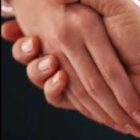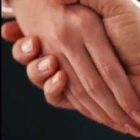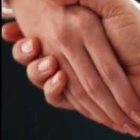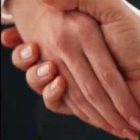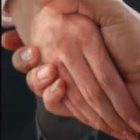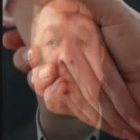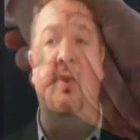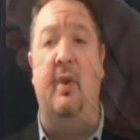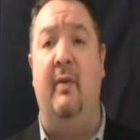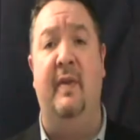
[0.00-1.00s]
you, but your problem
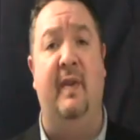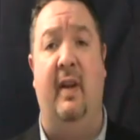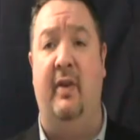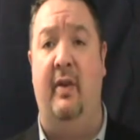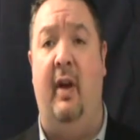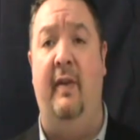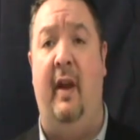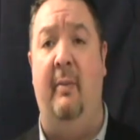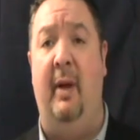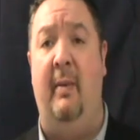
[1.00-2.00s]
is over-selection, not
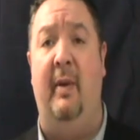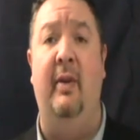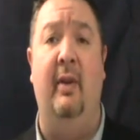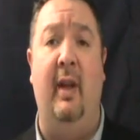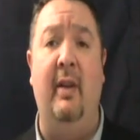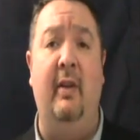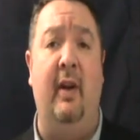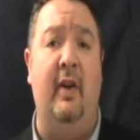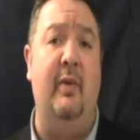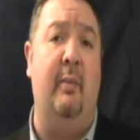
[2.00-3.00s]
down payment. You're letting your
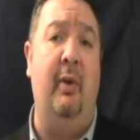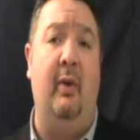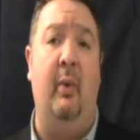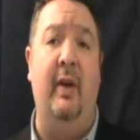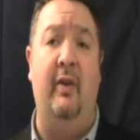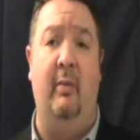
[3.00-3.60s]
customer pick way too